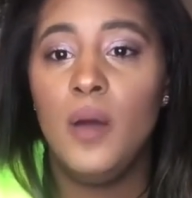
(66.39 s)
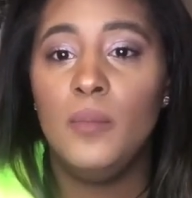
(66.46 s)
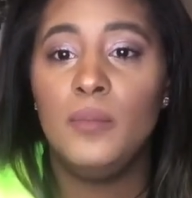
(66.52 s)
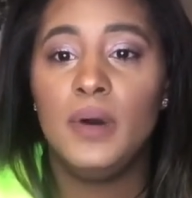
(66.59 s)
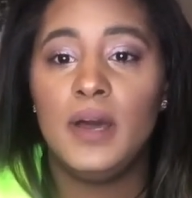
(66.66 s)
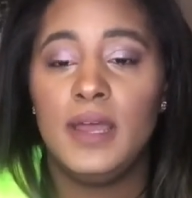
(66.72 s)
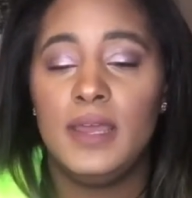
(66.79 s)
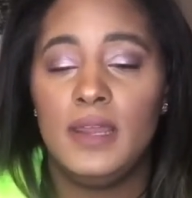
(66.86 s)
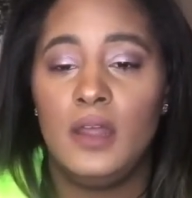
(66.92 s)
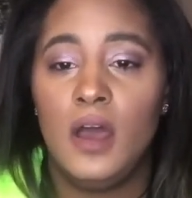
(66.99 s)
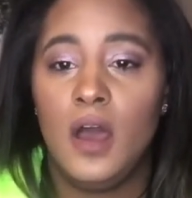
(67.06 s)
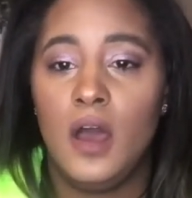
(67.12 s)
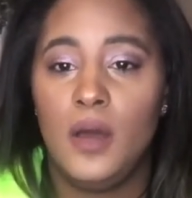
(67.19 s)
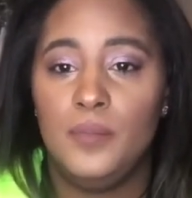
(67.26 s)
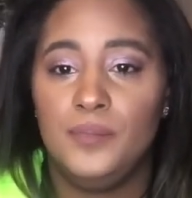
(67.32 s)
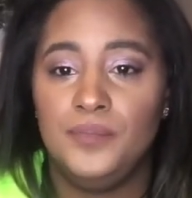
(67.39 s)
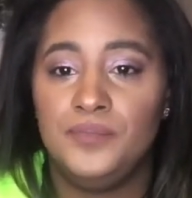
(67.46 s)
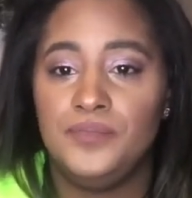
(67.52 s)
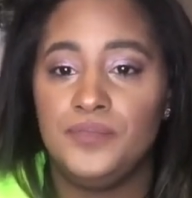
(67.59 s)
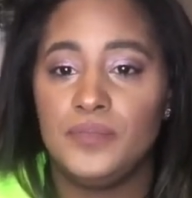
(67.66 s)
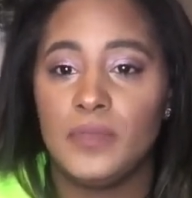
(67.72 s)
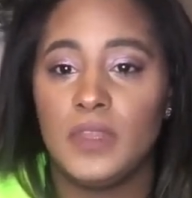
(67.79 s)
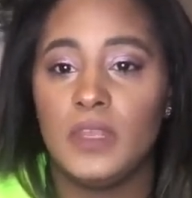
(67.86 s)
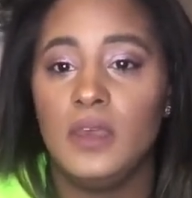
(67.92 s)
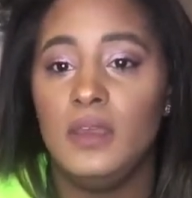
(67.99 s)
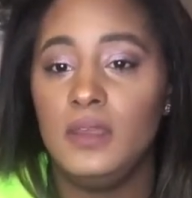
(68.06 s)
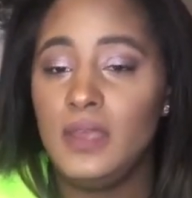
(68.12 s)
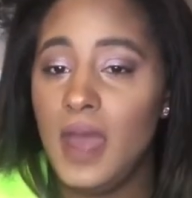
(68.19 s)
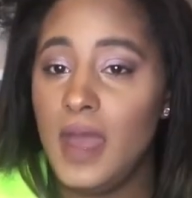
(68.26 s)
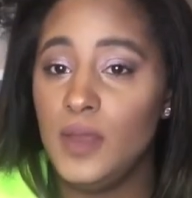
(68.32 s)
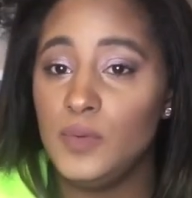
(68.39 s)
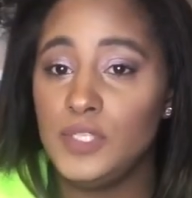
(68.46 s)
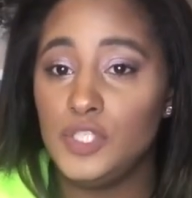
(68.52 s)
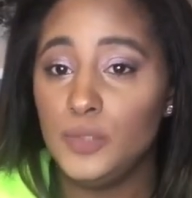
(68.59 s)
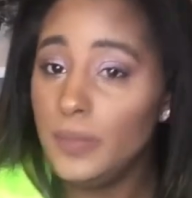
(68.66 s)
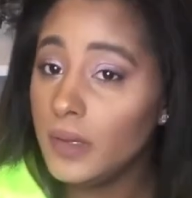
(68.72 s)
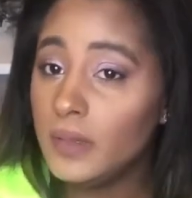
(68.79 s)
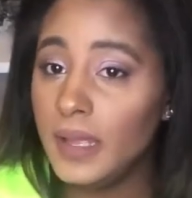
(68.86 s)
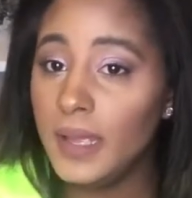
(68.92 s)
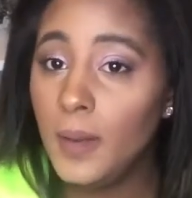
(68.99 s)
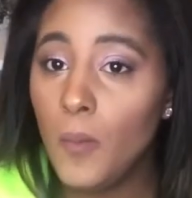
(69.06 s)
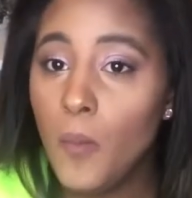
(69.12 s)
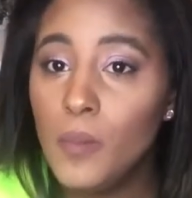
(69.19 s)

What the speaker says: But yeah, it was super late.